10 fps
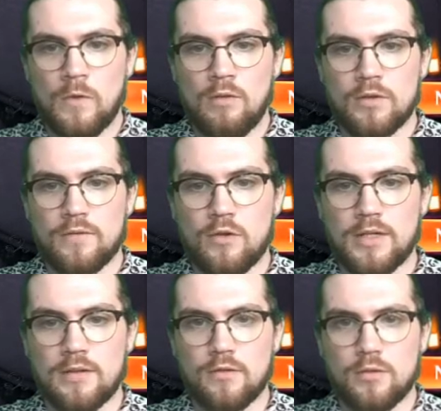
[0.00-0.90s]
Which first
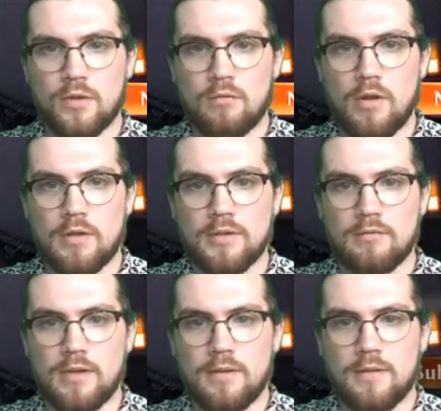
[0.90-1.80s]
thing is first, we got a Rising
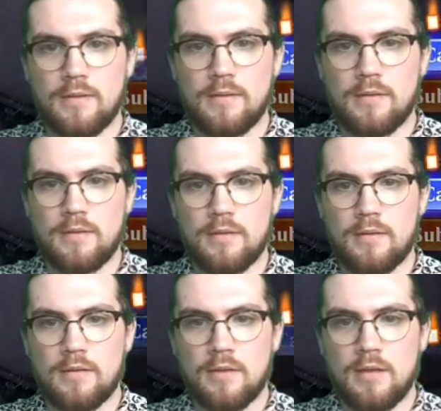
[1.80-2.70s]
Reed.
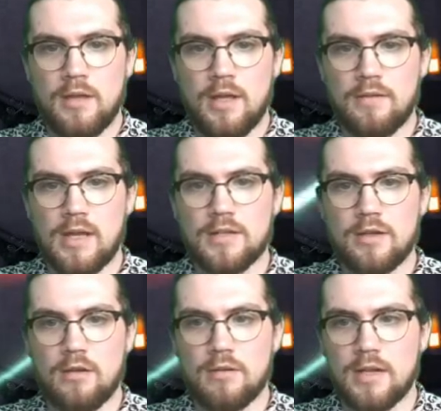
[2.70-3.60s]
If he has a
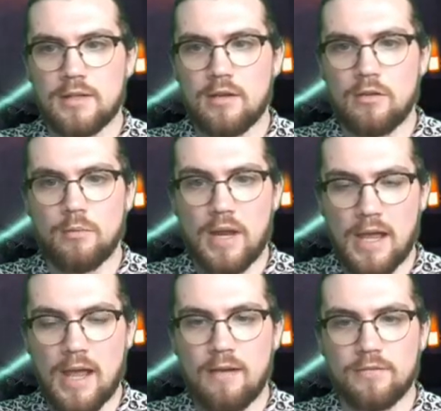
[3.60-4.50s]
counter, he has a counter, but I
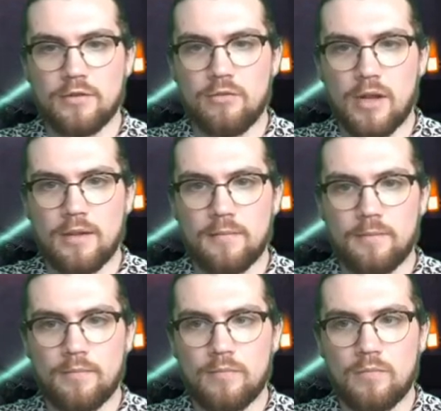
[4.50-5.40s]
have to try
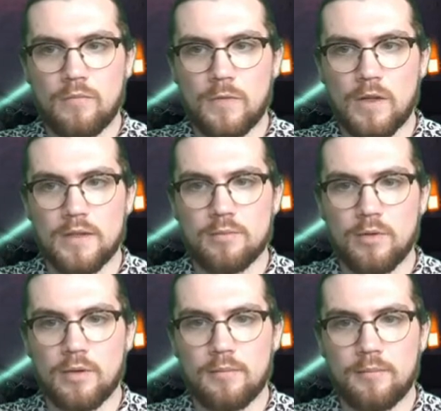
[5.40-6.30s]
at this point.